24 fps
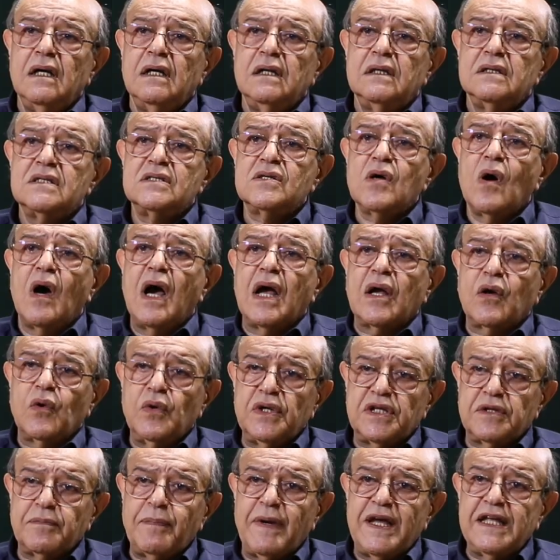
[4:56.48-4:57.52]
So I
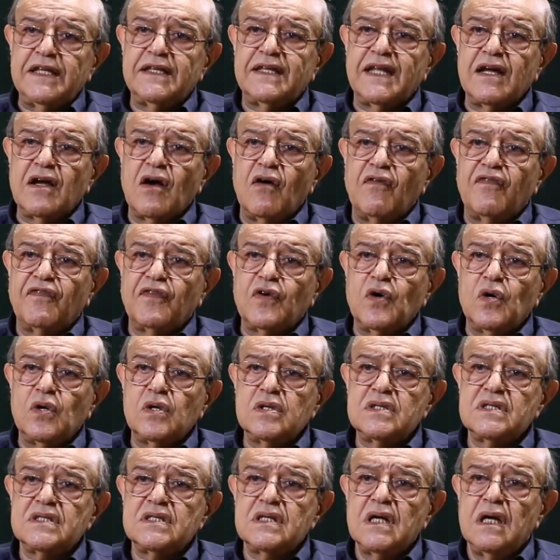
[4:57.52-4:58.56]
quit painting, of
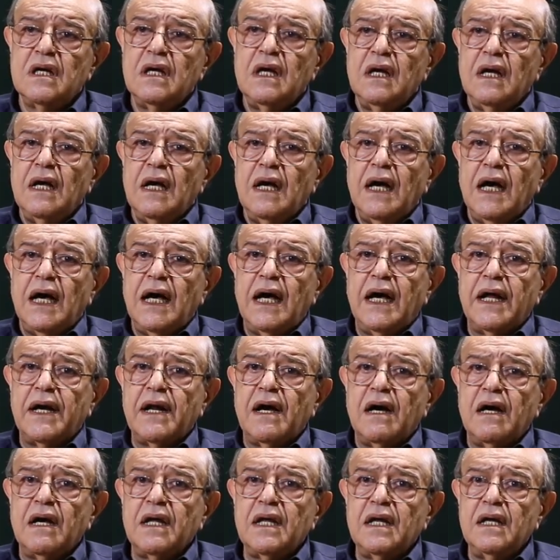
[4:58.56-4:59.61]
course, and
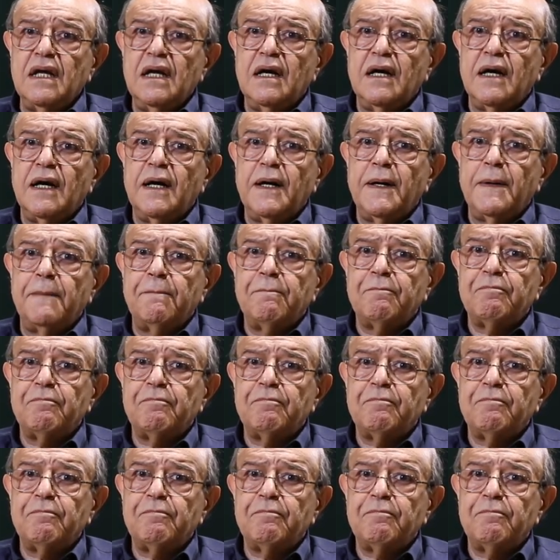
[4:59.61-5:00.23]
I